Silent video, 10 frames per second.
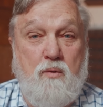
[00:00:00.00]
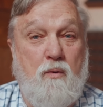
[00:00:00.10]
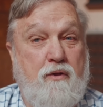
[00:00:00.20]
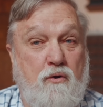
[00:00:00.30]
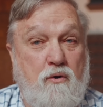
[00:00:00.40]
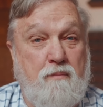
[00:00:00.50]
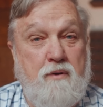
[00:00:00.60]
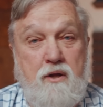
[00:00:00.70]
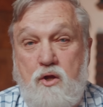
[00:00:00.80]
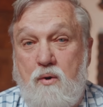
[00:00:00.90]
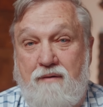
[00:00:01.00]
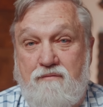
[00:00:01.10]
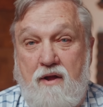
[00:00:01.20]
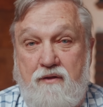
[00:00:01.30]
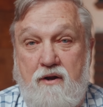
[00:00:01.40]
with whom you have
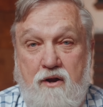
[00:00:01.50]
nothing to